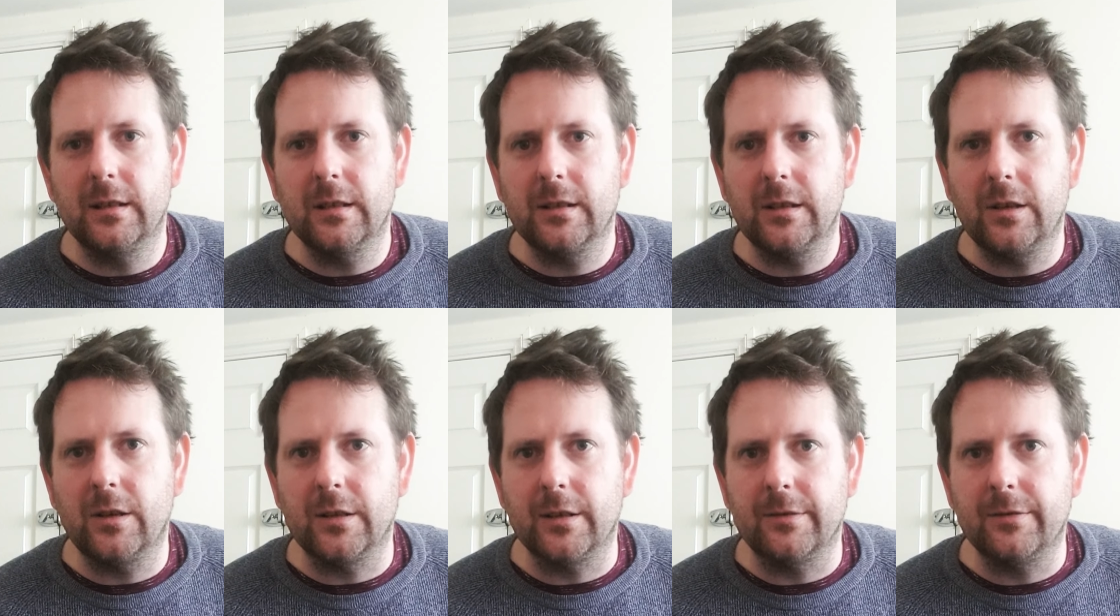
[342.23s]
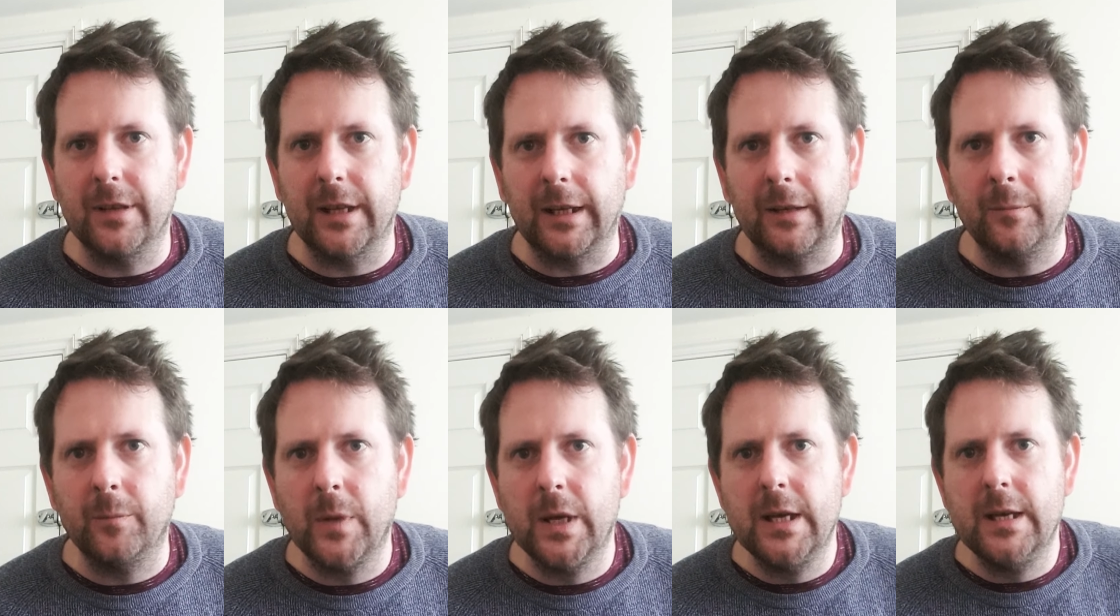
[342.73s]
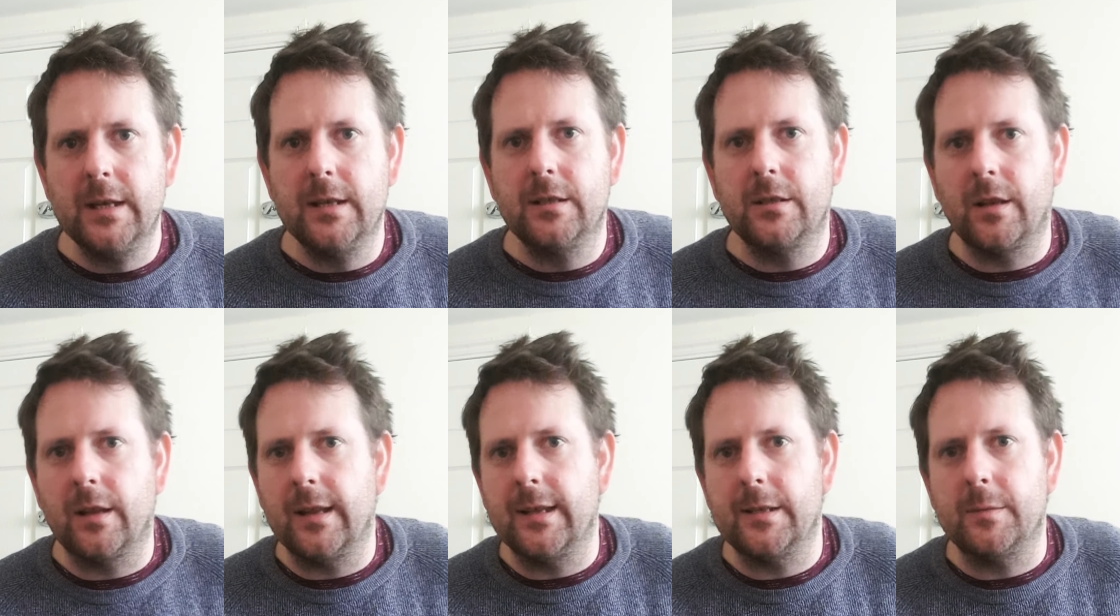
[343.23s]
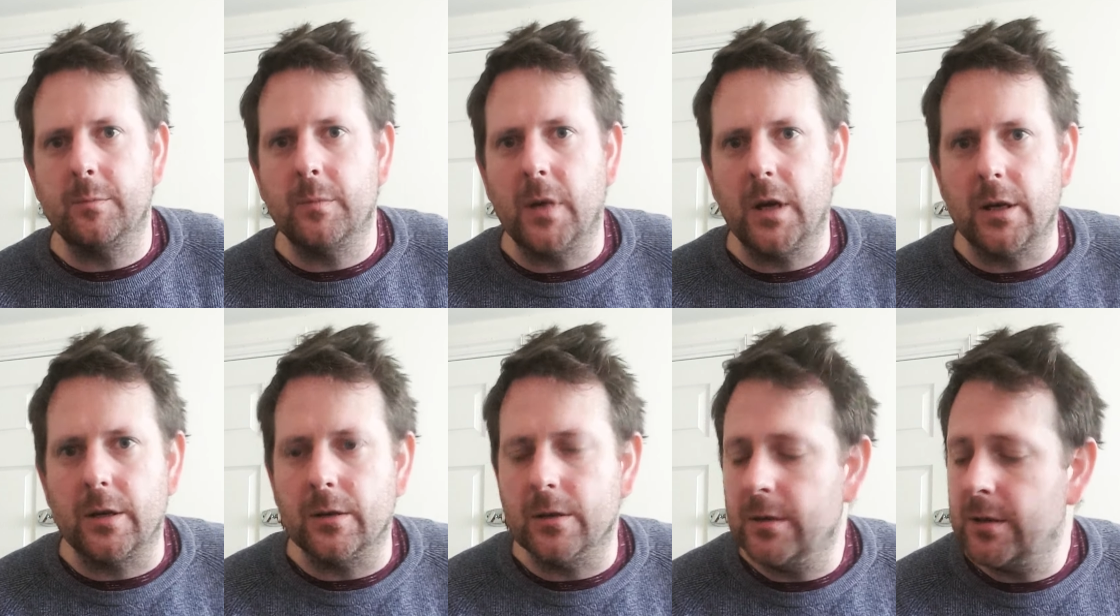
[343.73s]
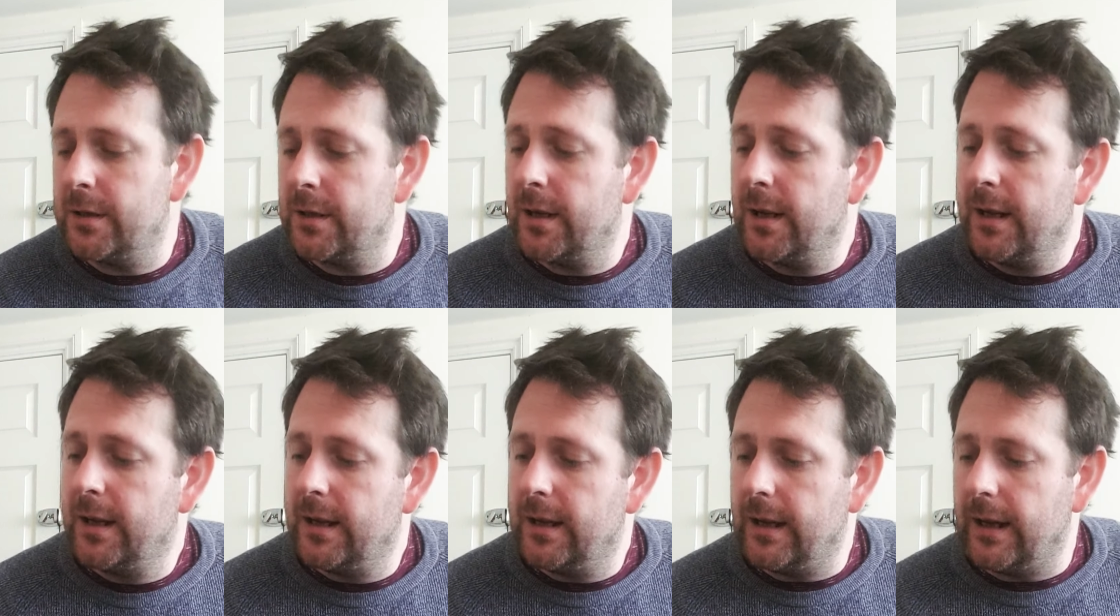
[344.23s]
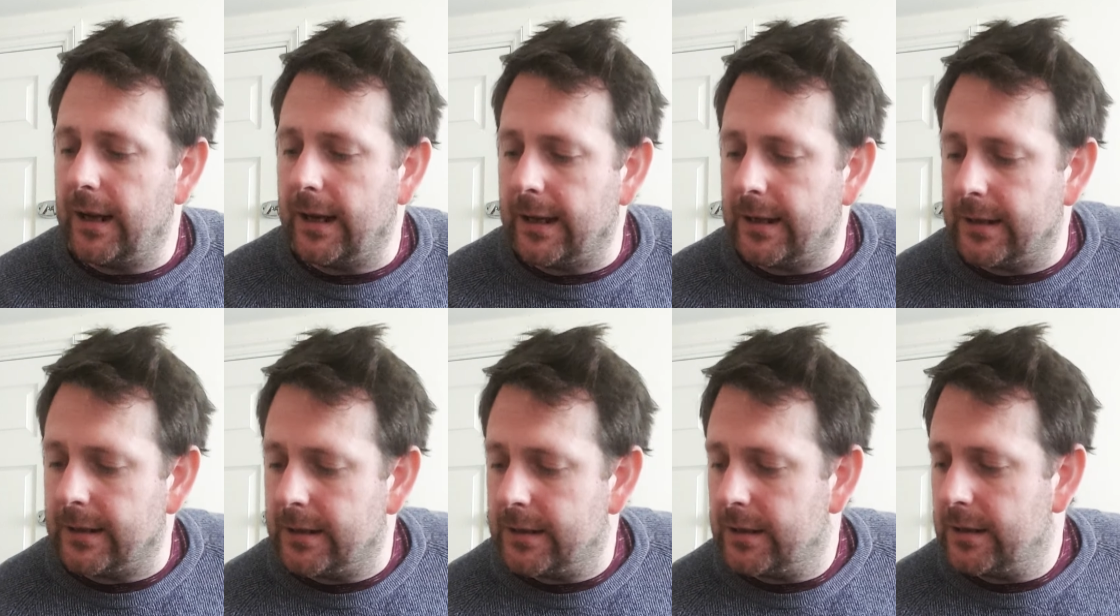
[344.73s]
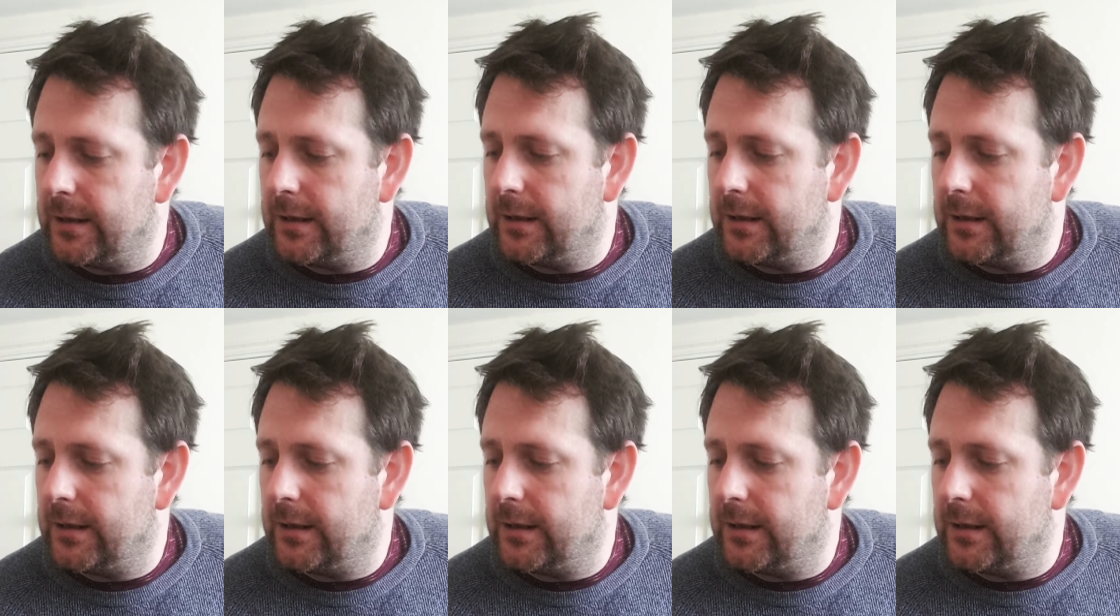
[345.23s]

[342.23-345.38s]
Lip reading: kind of thing. So that's modes, and